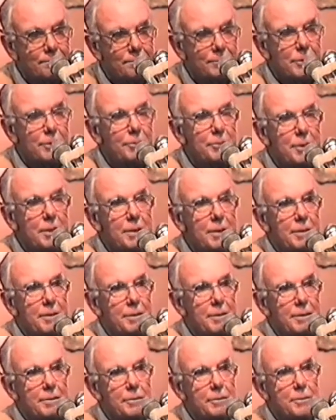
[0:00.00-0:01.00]
New Zealand
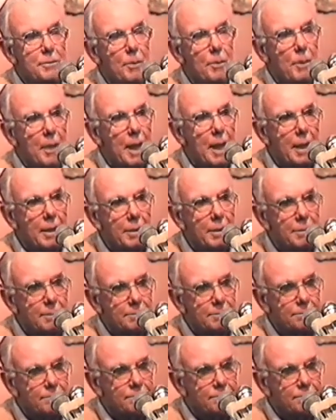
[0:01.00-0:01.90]
is a small island,